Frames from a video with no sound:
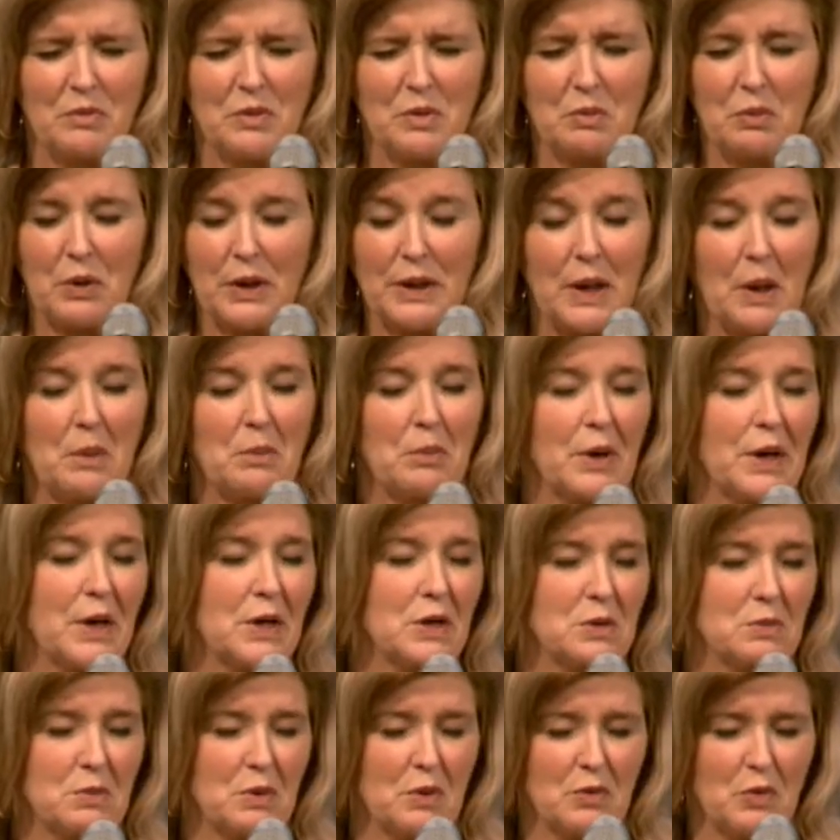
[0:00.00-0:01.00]
bring our
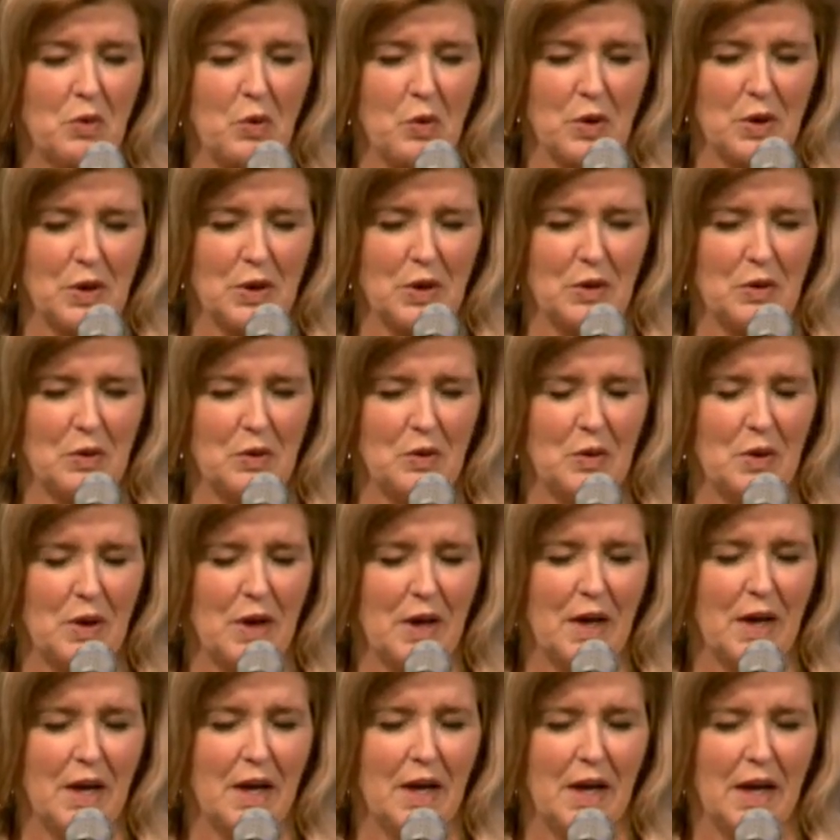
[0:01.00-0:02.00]
prayers before you.
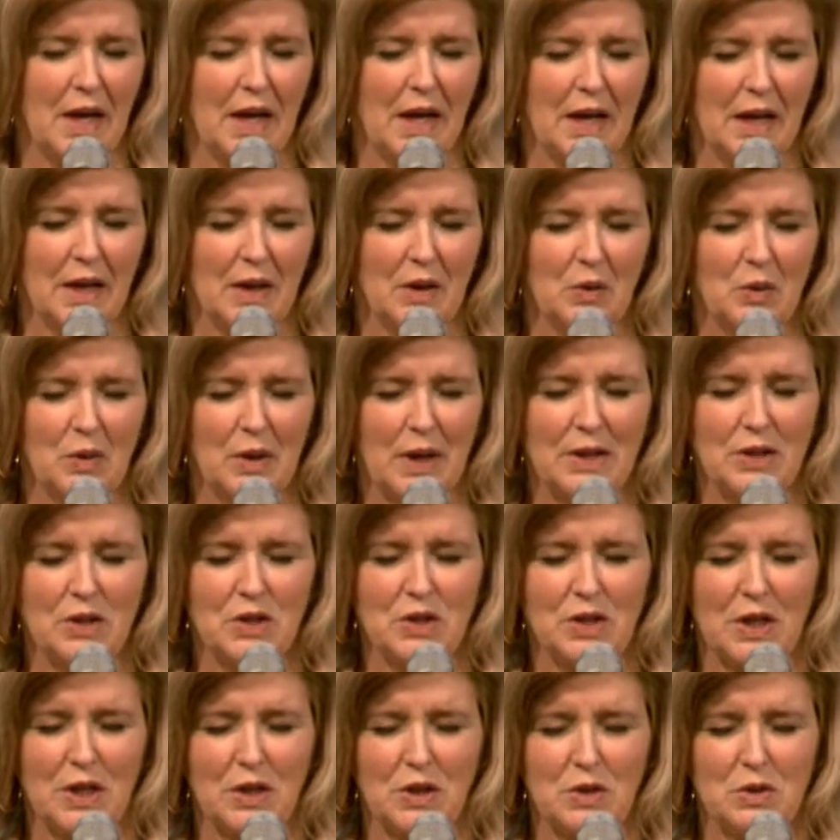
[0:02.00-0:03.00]
And, Lord, I
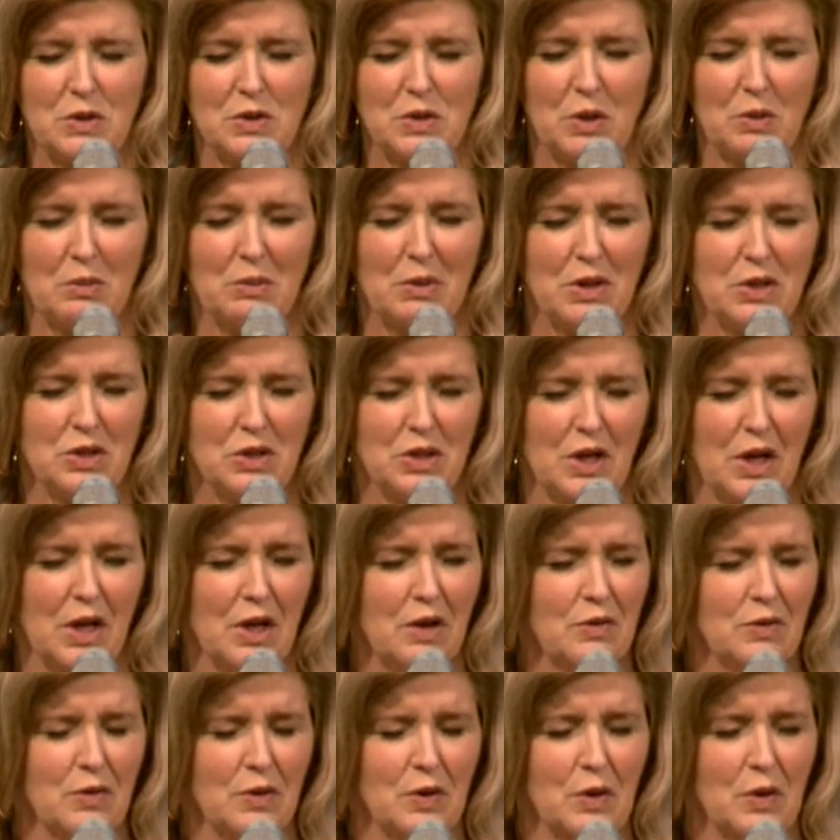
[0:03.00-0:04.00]
just thank you so much,
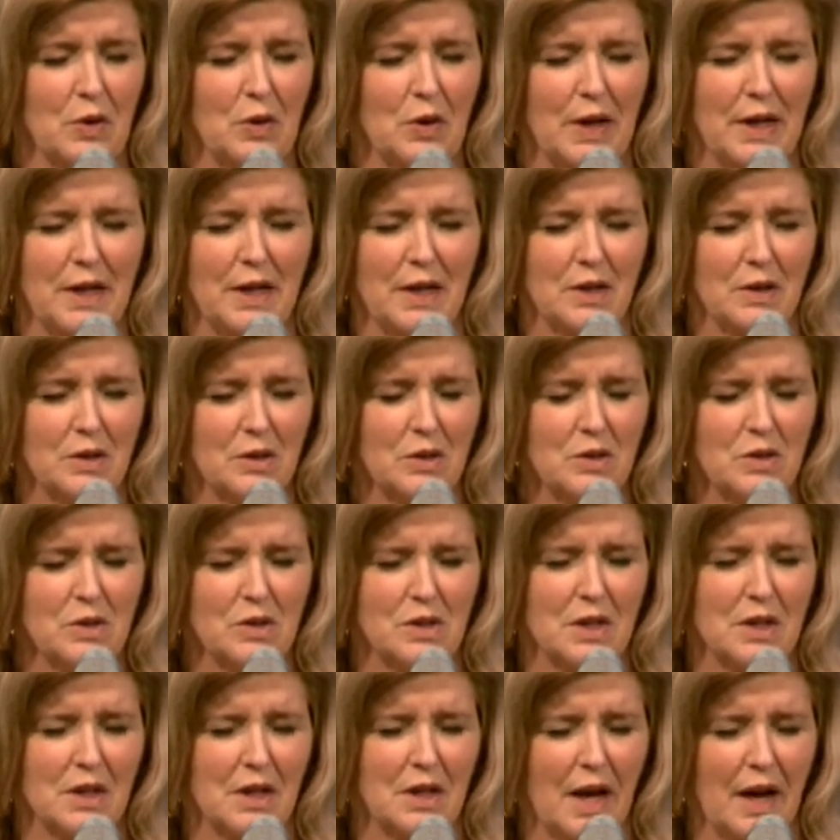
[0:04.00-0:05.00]
God, for Great Hills
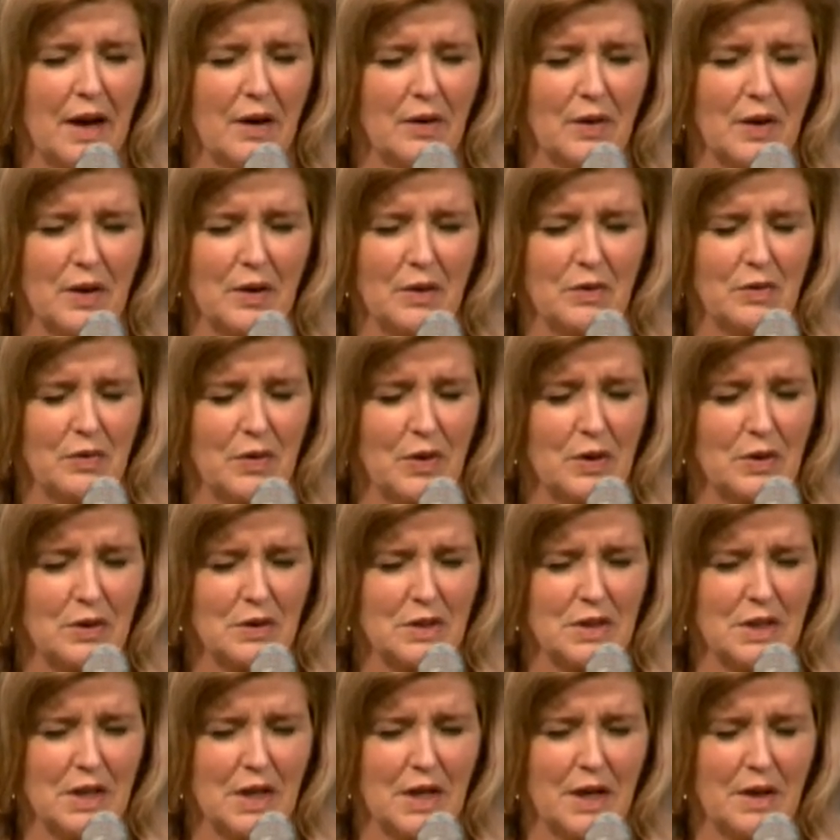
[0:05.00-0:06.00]
and how they have
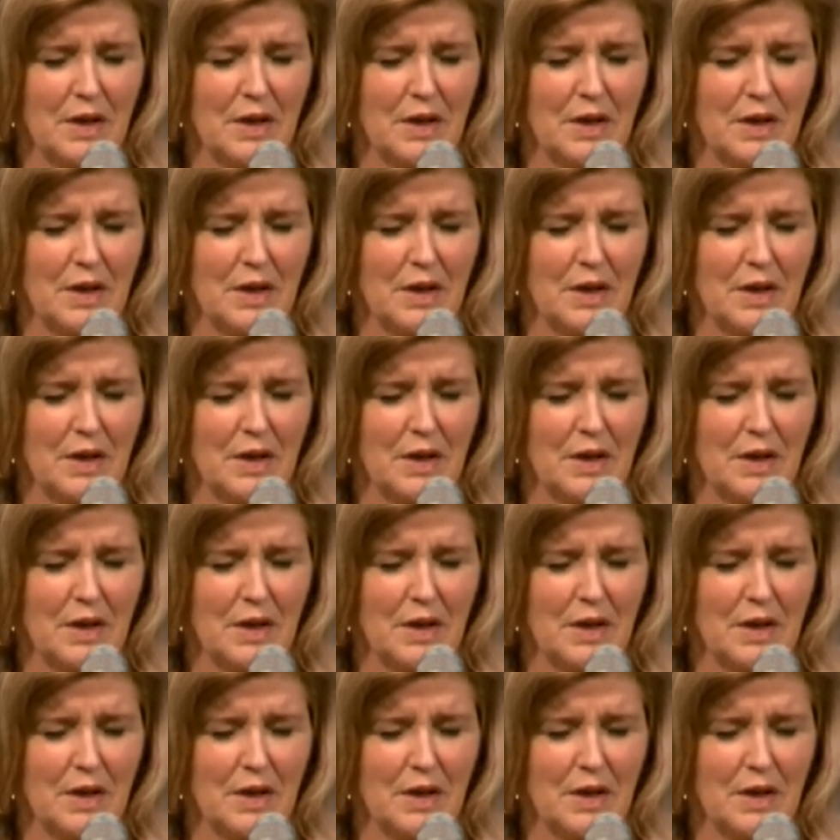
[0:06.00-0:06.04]
felt